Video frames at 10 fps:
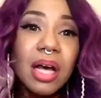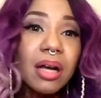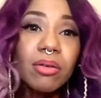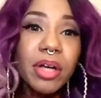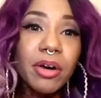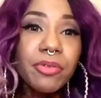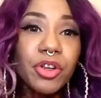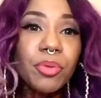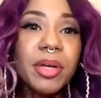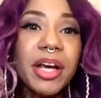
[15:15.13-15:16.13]
don't care for
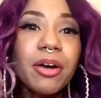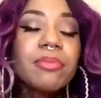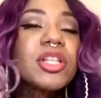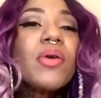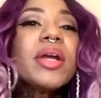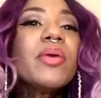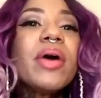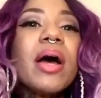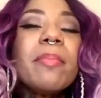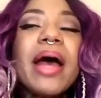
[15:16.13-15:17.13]
human hair. So
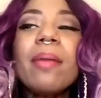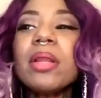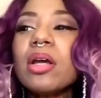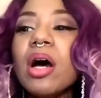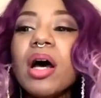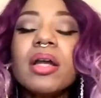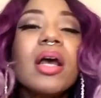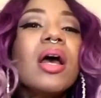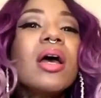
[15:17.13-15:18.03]
anyway, I'm babbling on.